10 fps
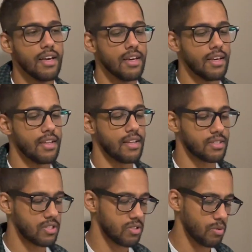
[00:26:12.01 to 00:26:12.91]
And that's
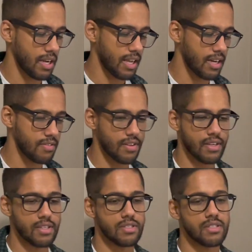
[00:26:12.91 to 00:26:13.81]
just what I kind of think,
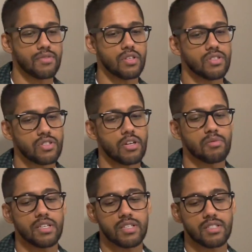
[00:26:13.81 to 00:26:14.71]
because if you can start
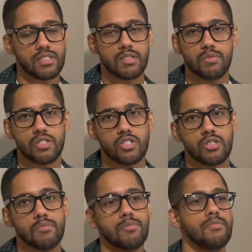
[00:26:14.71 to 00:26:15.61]
being consistent with the
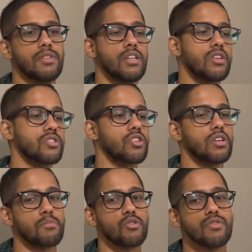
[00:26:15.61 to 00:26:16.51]
gym, then you can start
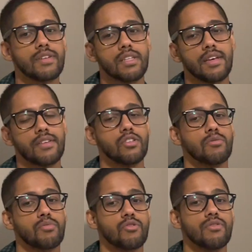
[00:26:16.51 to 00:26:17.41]
improving, and then you're
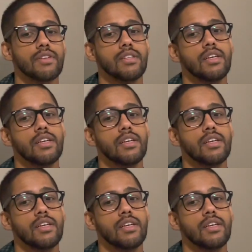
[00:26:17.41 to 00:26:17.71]
improving,